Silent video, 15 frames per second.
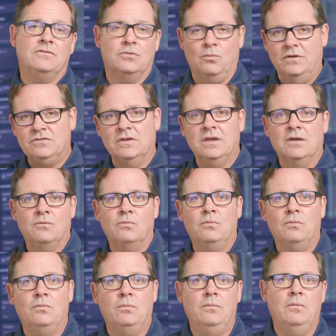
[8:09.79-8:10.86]
once again,
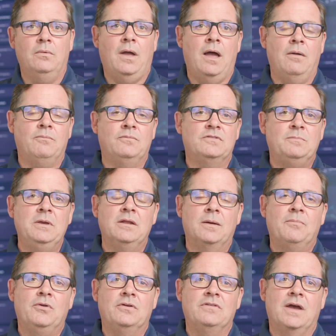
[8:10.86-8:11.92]
speed
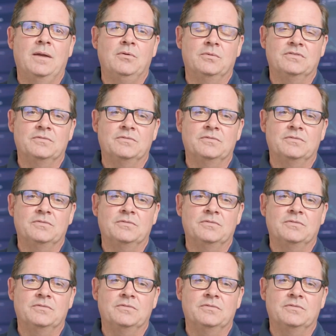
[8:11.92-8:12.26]
up their time to